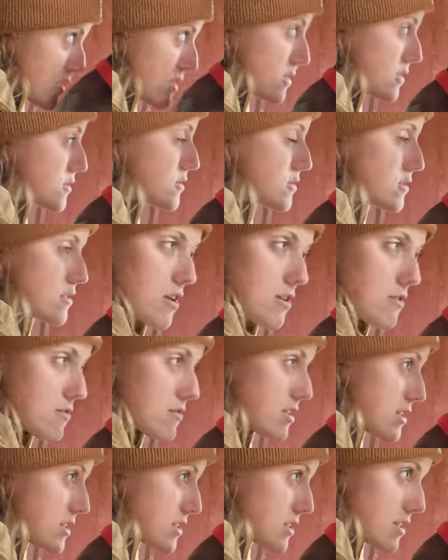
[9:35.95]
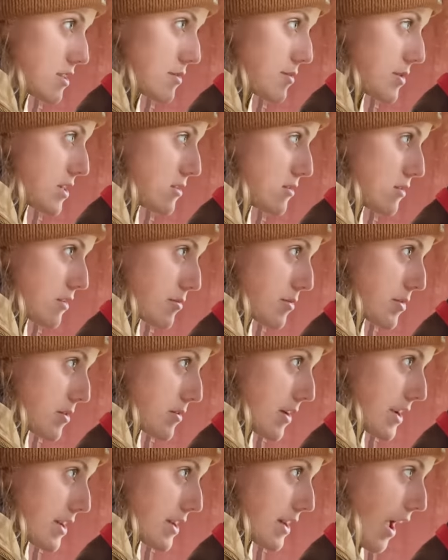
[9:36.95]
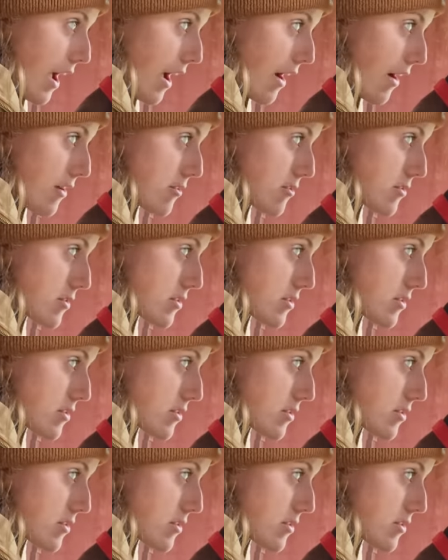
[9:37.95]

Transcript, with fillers: There's no reason to be grumpy right now.